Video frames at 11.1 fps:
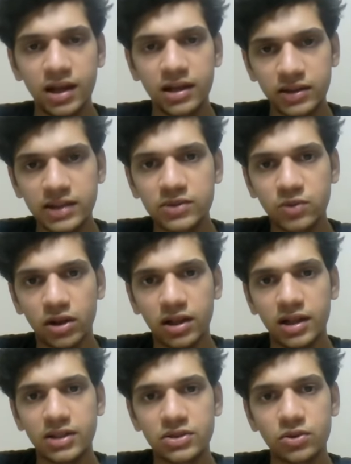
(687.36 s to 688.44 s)
So that's what.
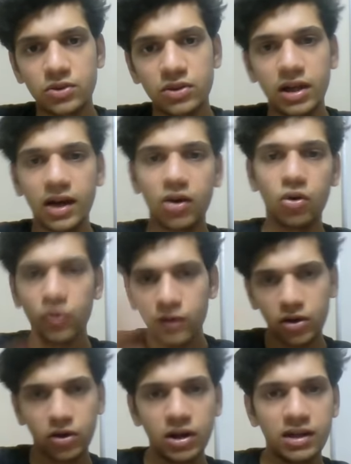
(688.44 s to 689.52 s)
So
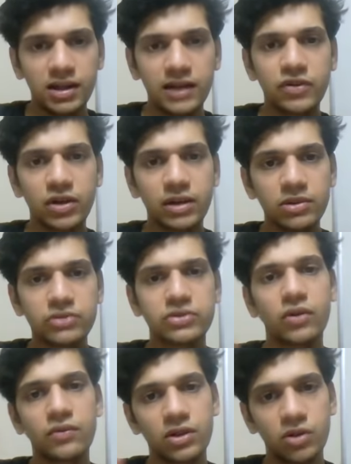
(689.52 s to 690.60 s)
overall, if you're able to
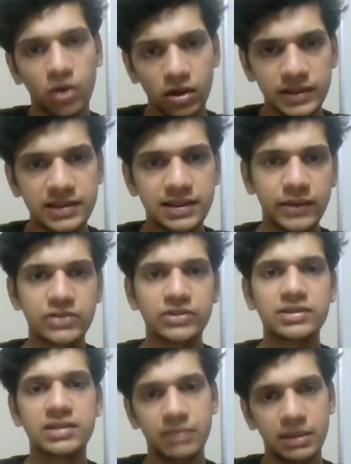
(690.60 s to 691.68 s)
solve a lot of easy
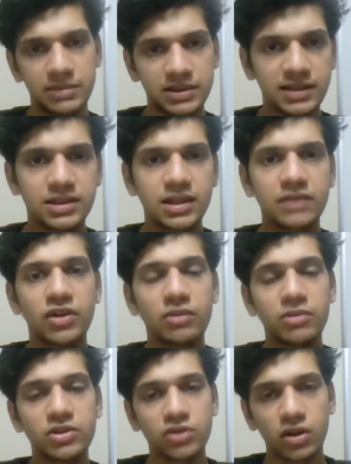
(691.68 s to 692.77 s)
questions, the paper is easier. If you're
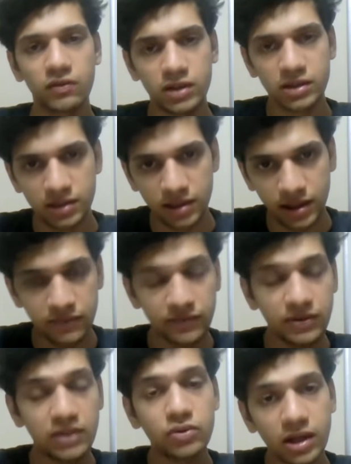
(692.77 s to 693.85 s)
able to solve one, if
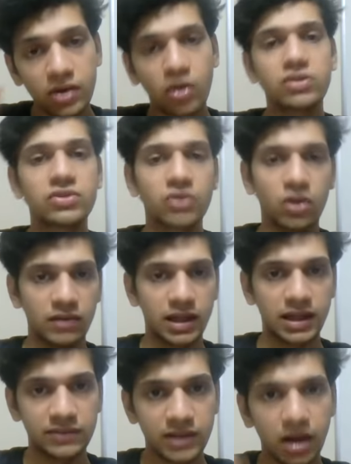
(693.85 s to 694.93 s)
you cannot solve,
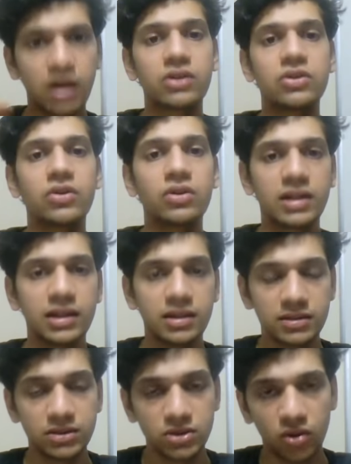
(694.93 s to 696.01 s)
like if there are
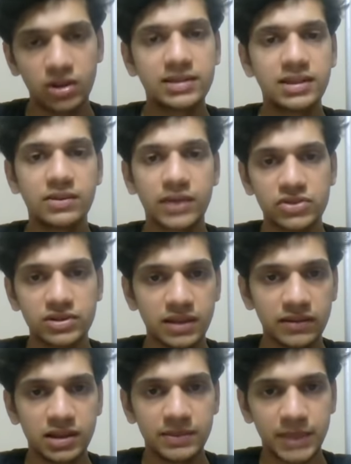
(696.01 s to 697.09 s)
not easy questions
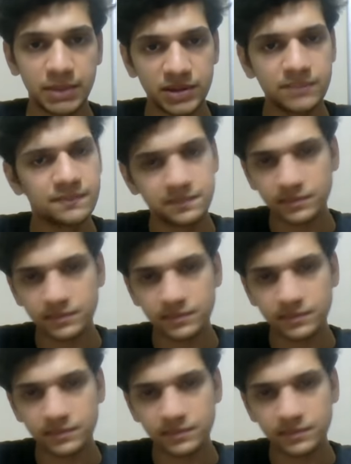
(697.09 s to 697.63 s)
given in the paper,